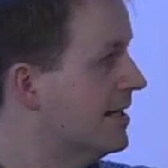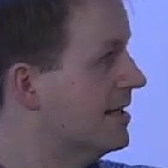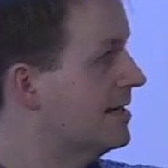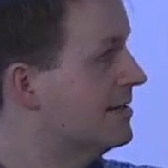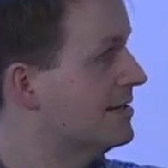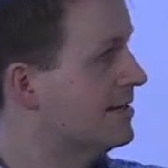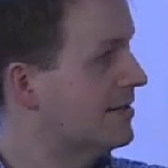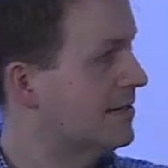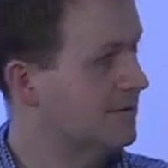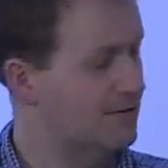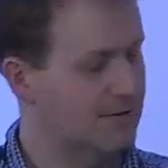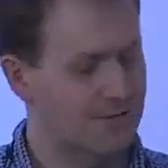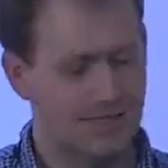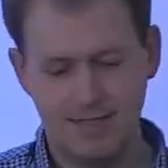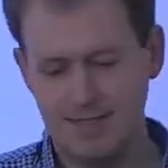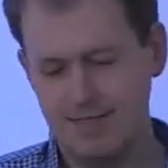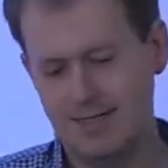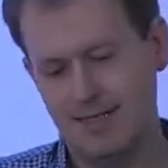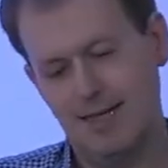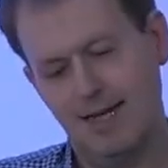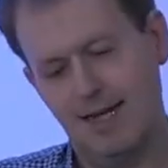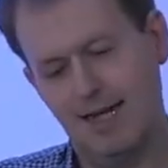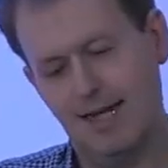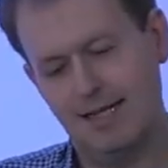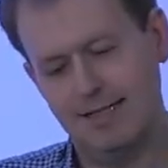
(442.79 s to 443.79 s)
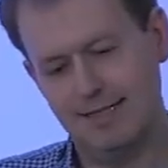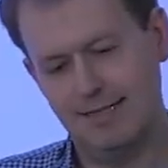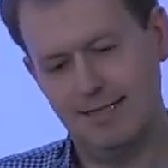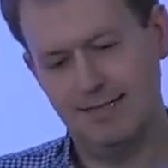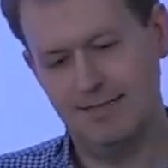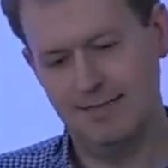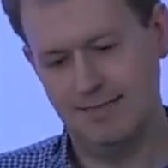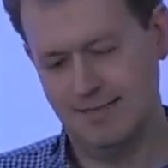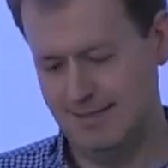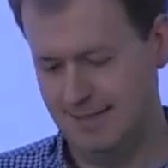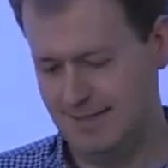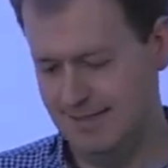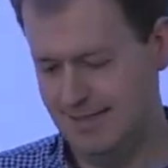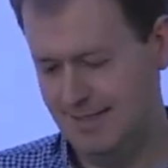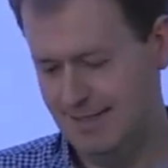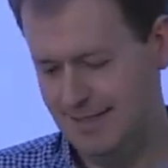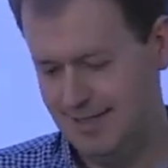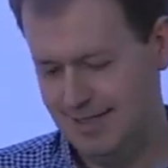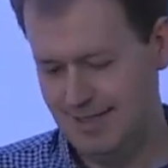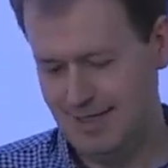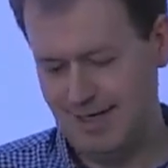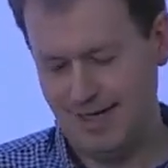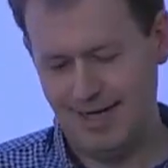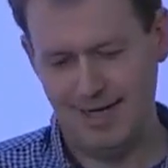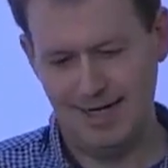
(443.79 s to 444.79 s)
So uh, I added
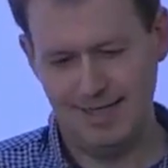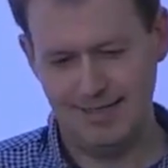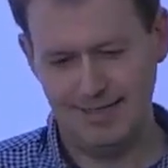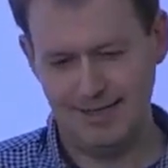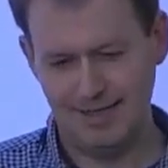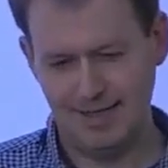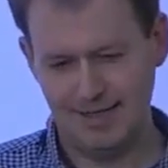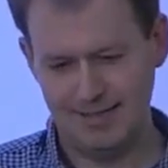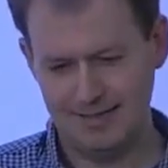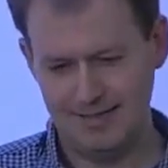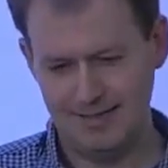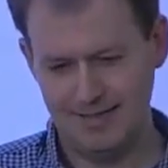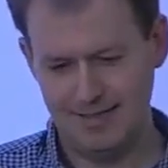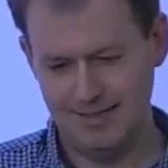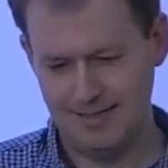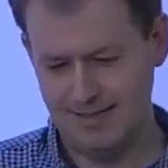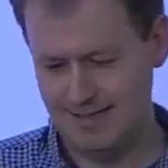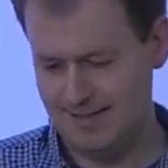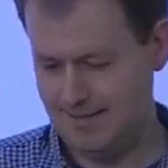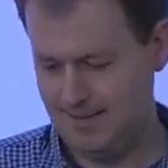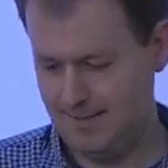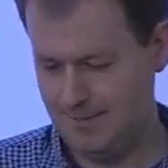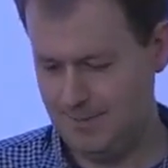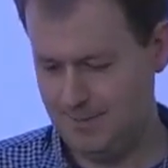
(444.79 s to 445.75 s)
I added that slide.